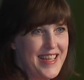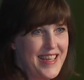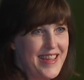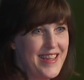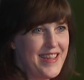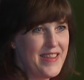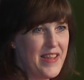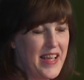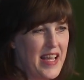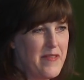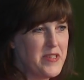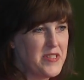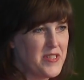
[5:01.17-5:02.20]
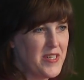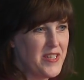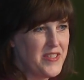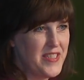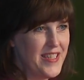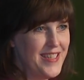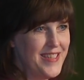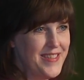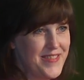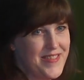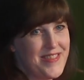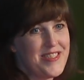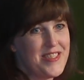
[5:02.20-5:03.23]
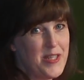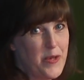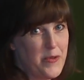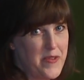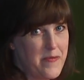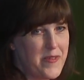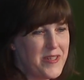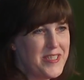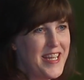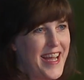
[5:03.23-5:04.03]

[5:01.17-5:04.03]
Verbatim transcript: and they came to Charleston and stole some marsh